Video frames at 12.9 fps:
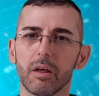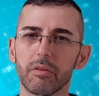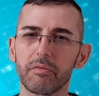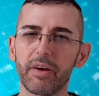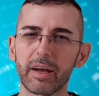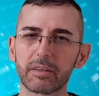
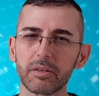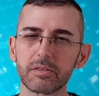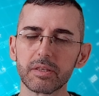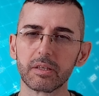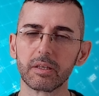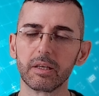The fact
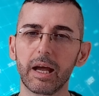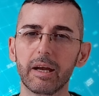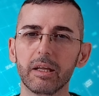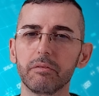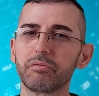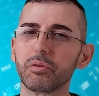is that,
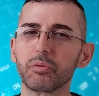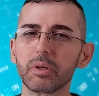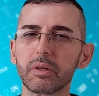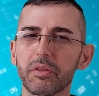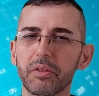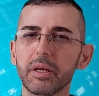and if you
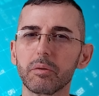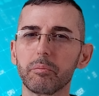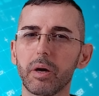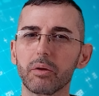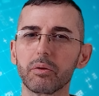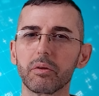really think
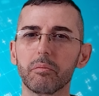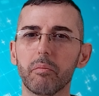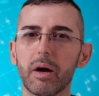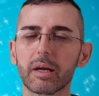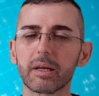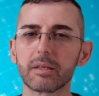about it, the
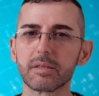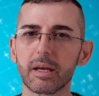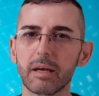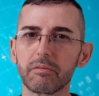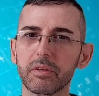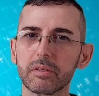markets
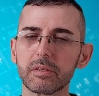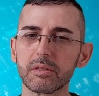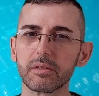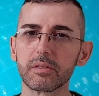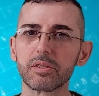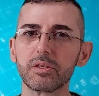have
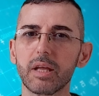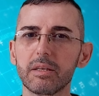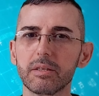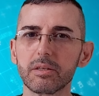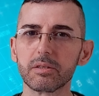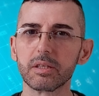this
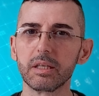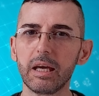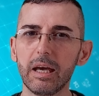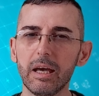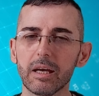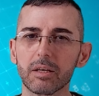tendency
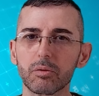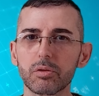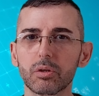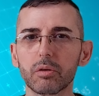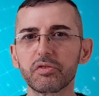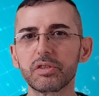to
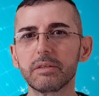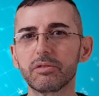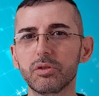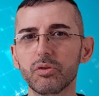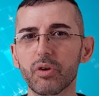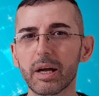sort of
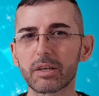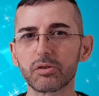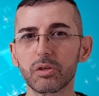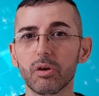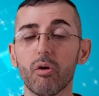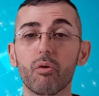shift
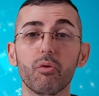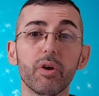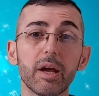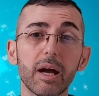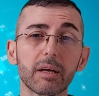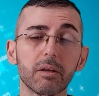direction or
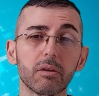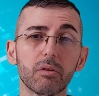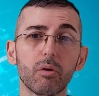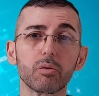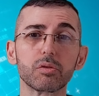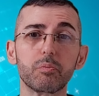react at
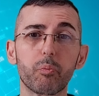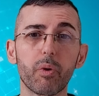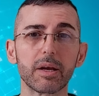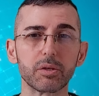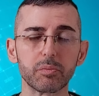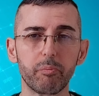those
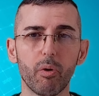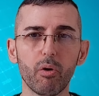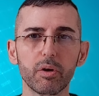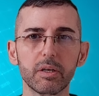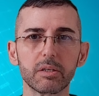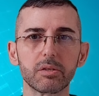price
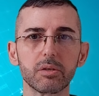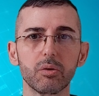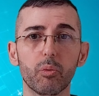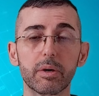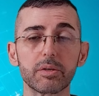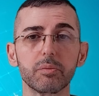points
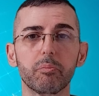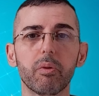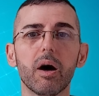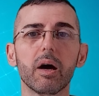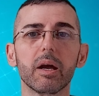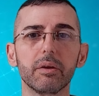where
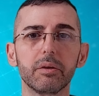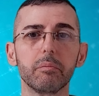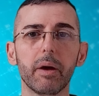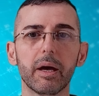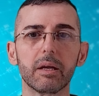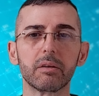supply and
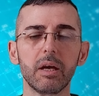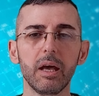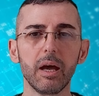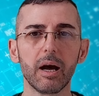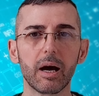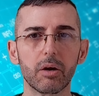demand
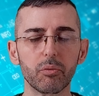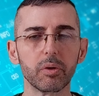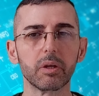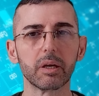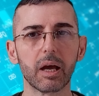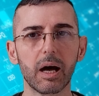are
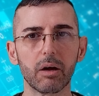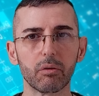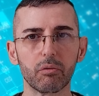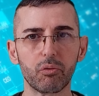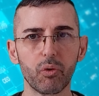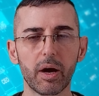really
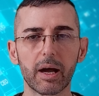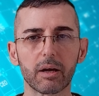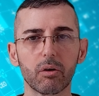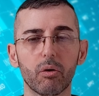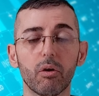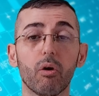out of
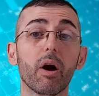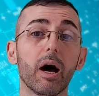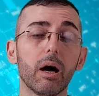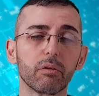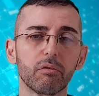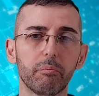whack or
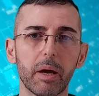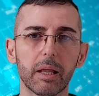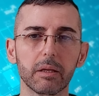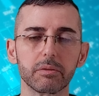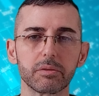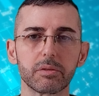out of
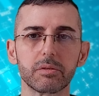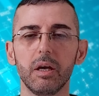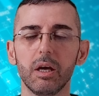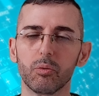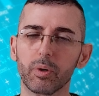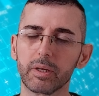balance.
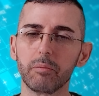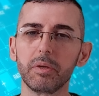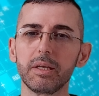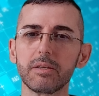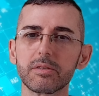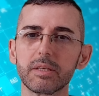What I
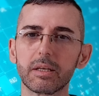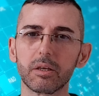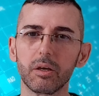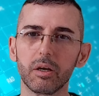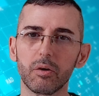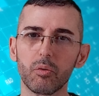mean is
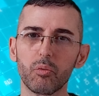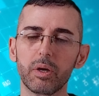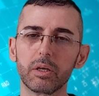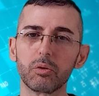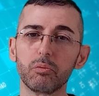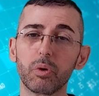that
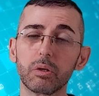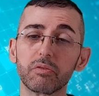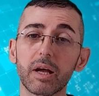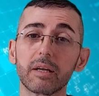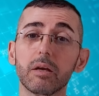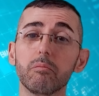when
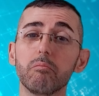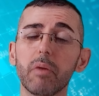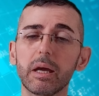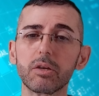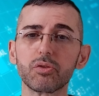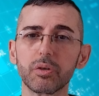you've got a
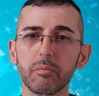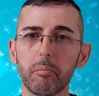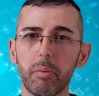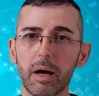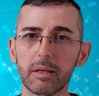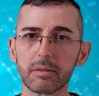major
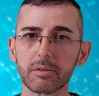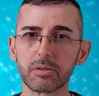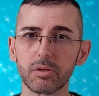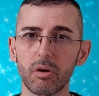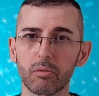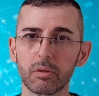imbalance
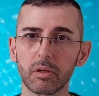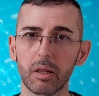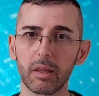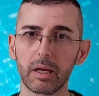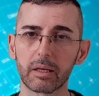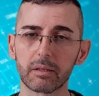zone
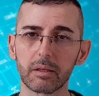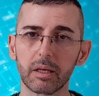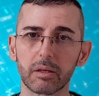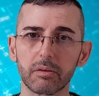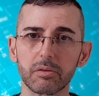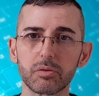
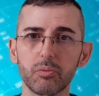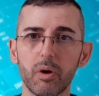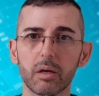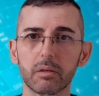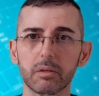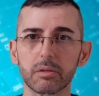like this
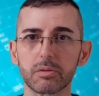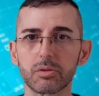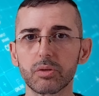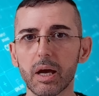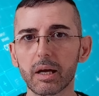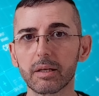one
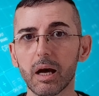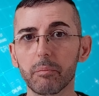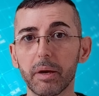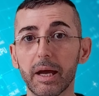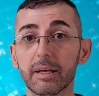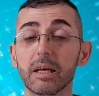stacked
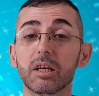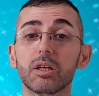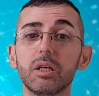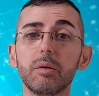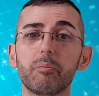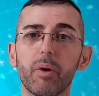up at a
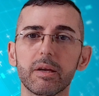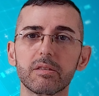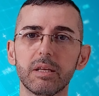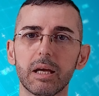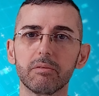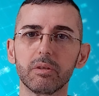key
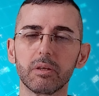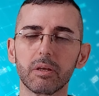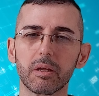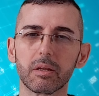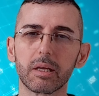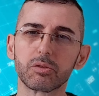price
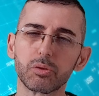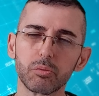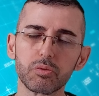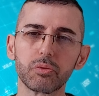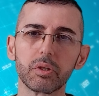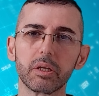level, that's
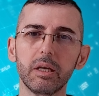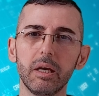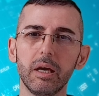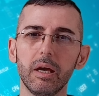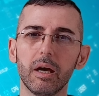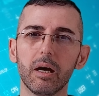usually
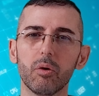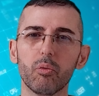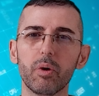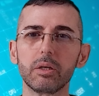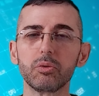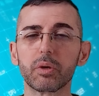
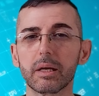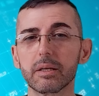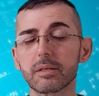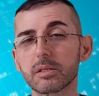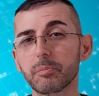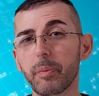when you can
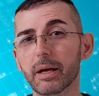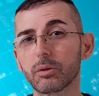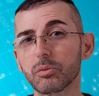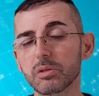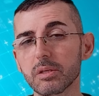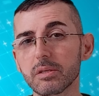
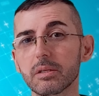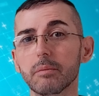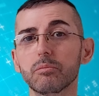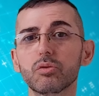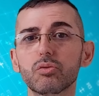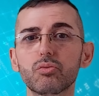expect to see
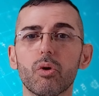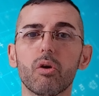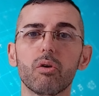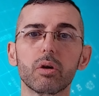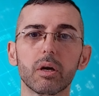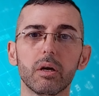some
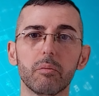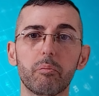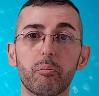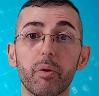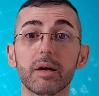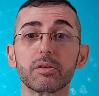strong
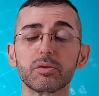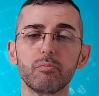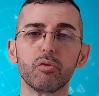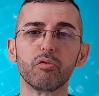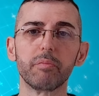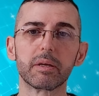price
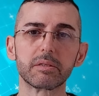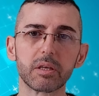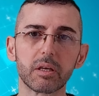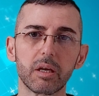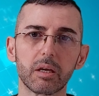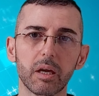movements
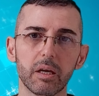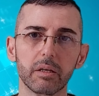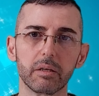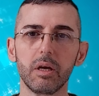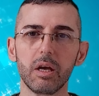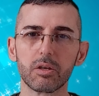kick
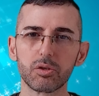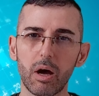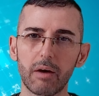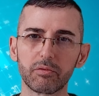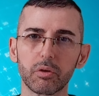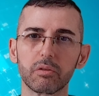in.
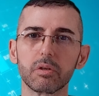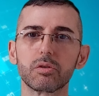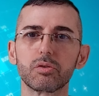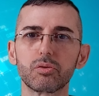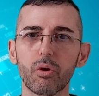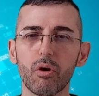So after this
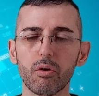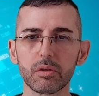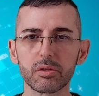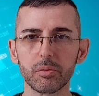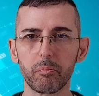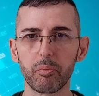strong
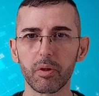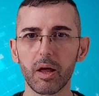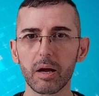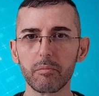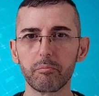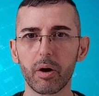
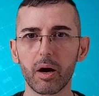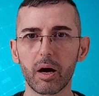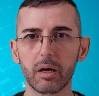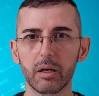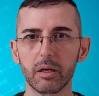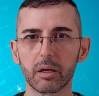supply
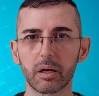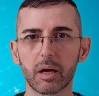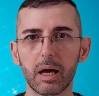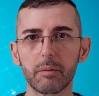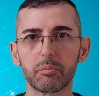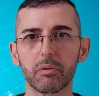bar
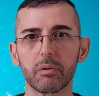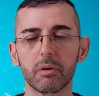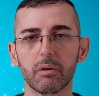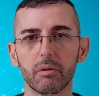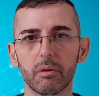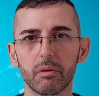capped
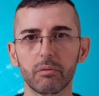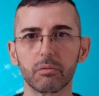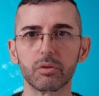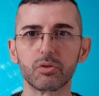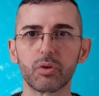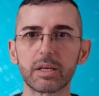the
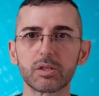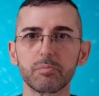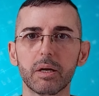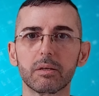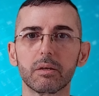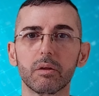
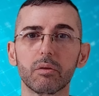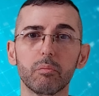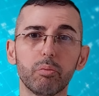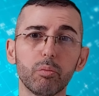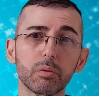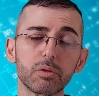retracement, the
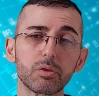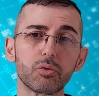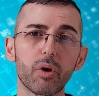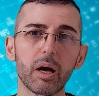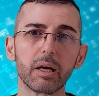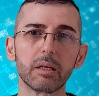bulls
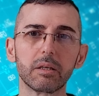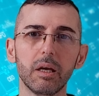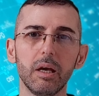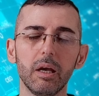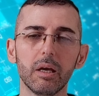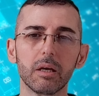tried
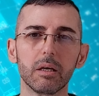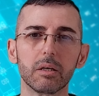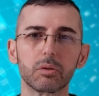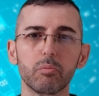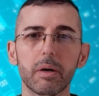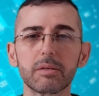
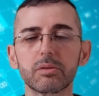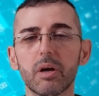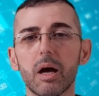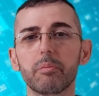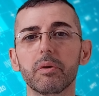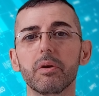to
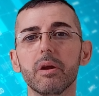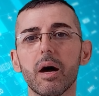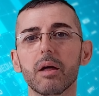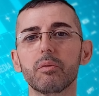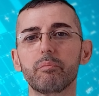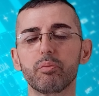muster up
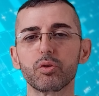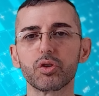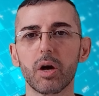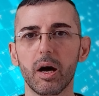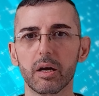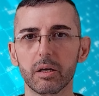another
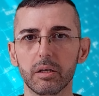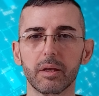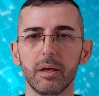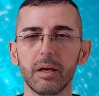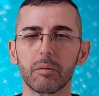push higher.